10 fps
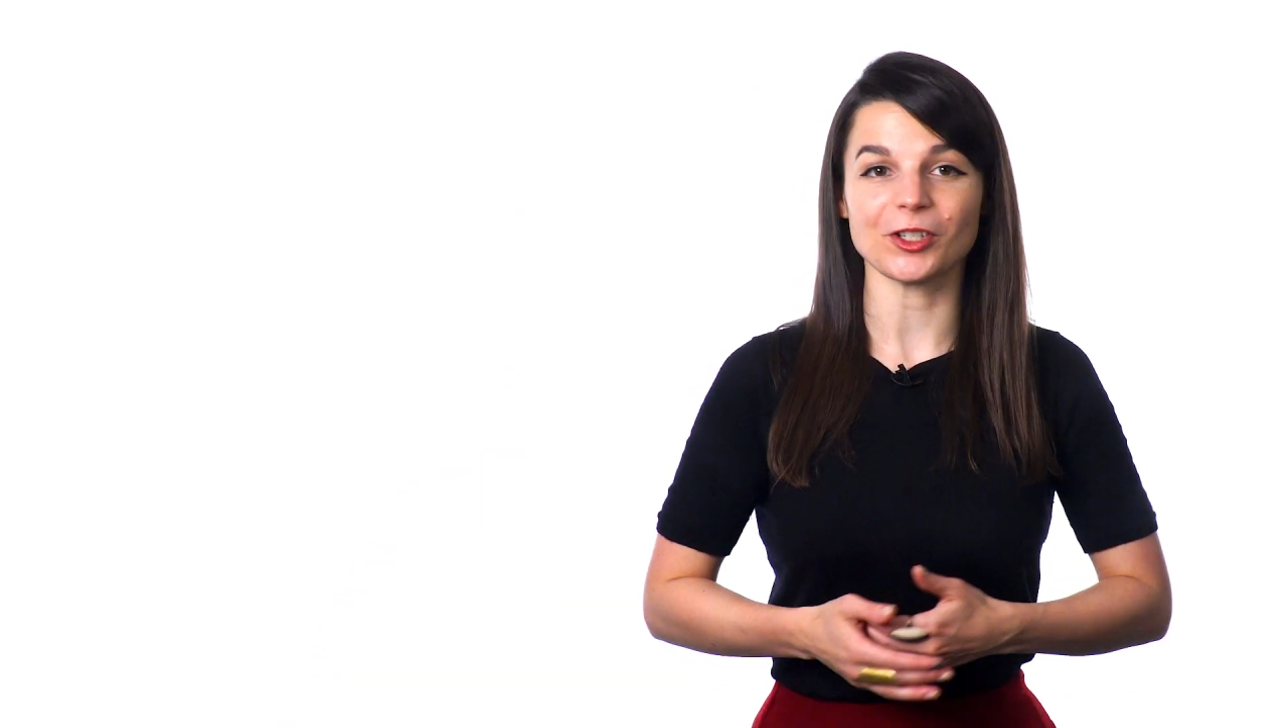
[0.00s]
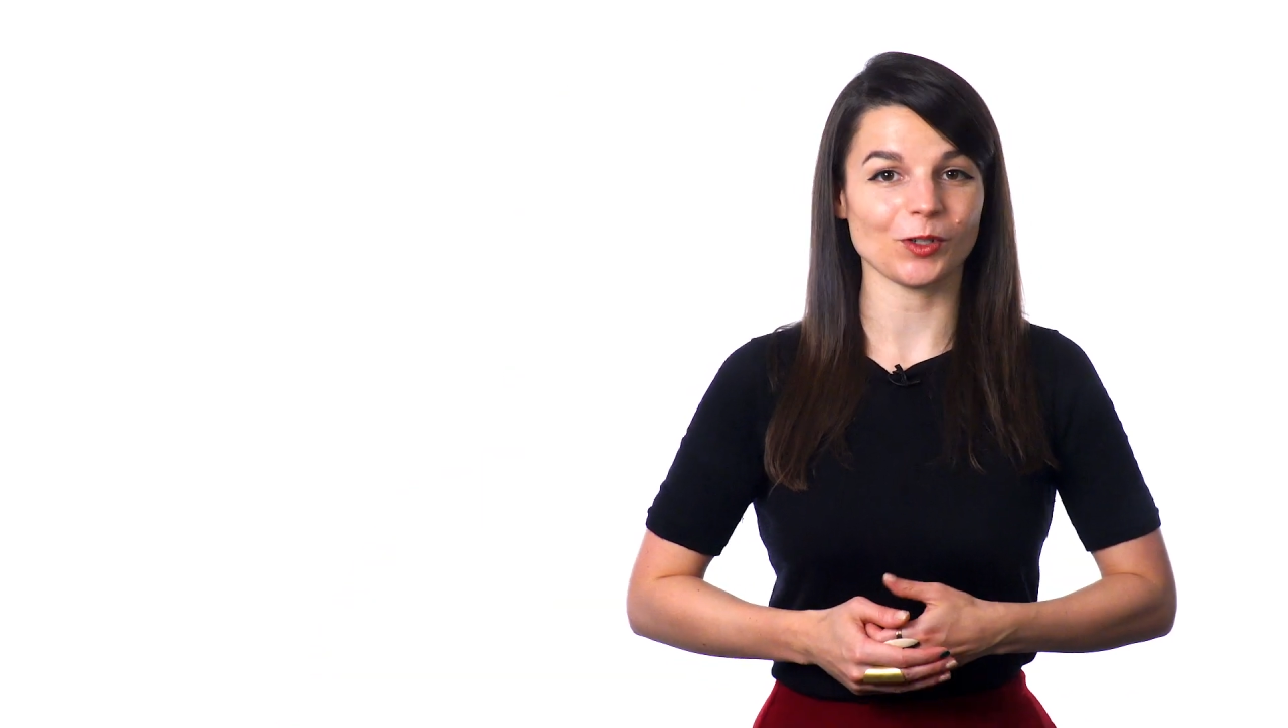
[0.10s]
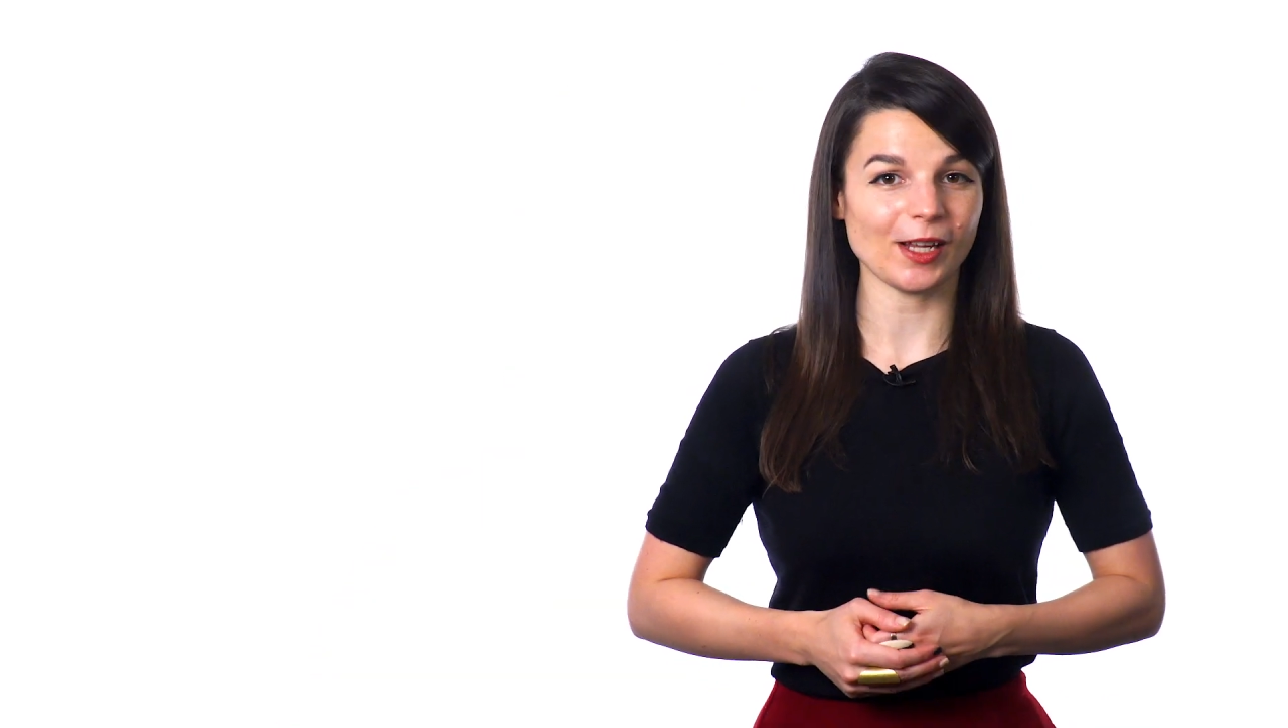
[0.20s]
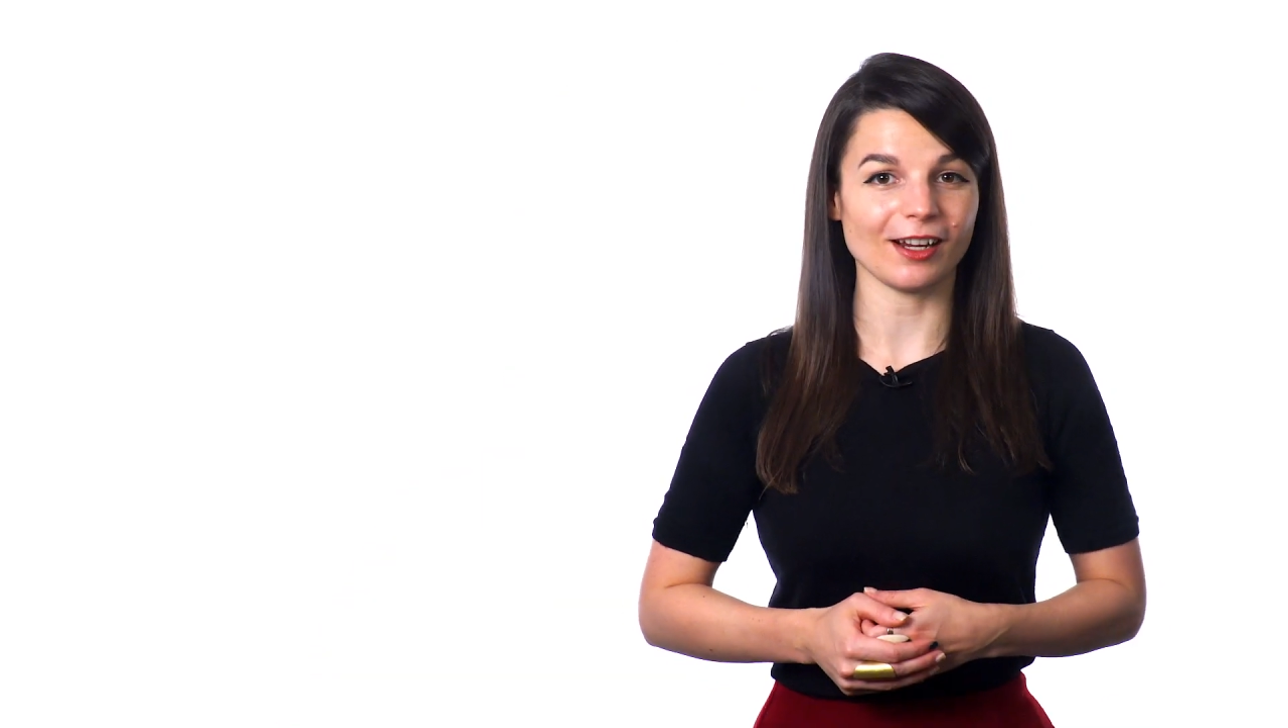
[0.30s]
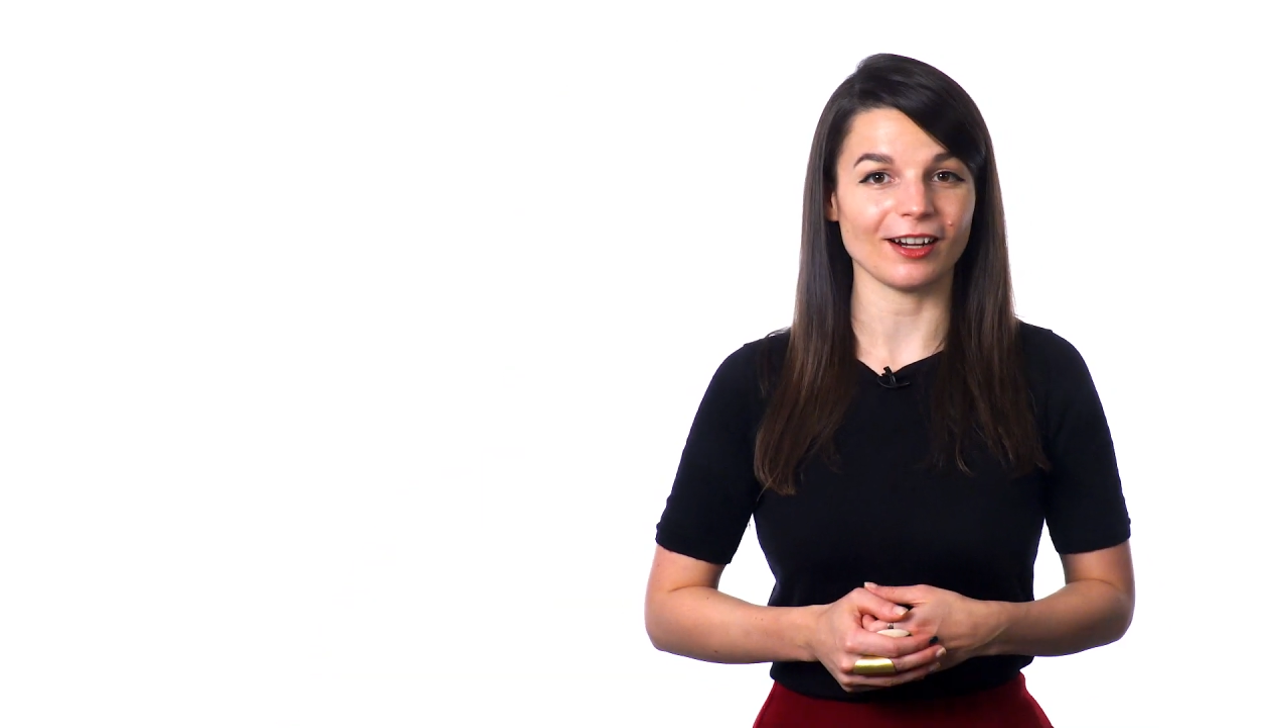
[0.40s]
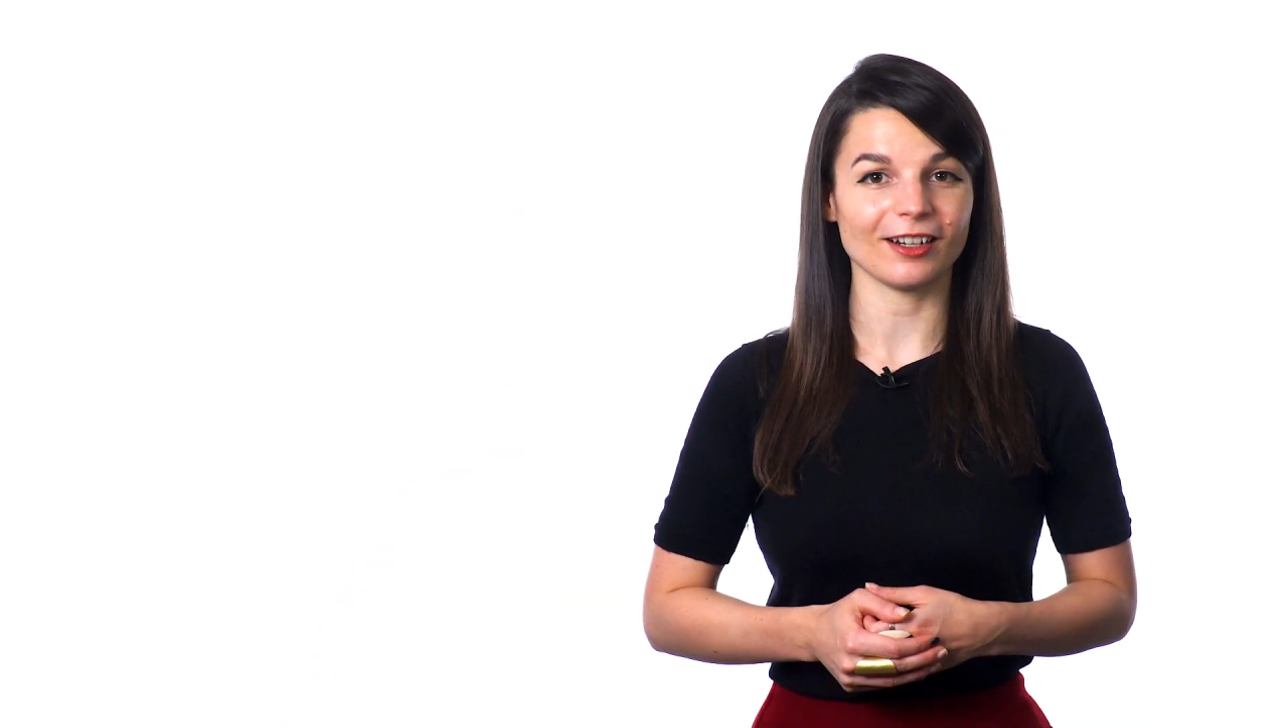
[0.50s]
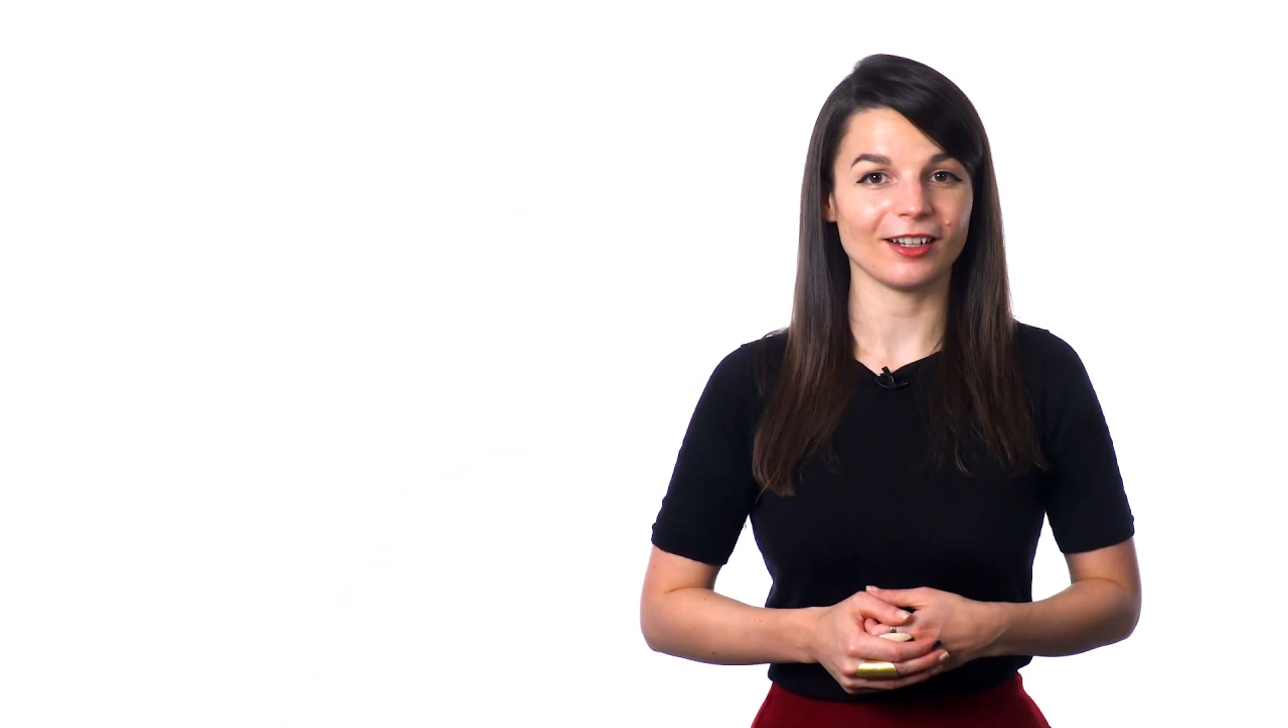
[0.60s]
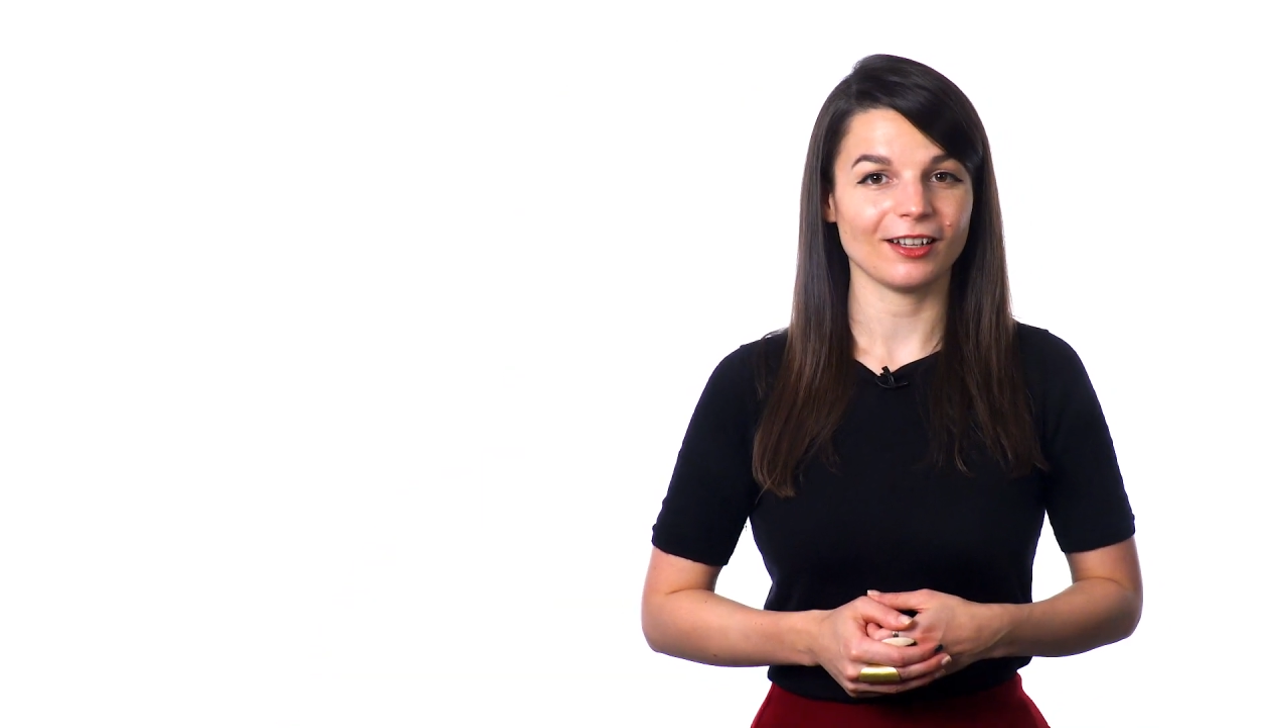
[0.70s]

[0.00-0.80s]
you hear.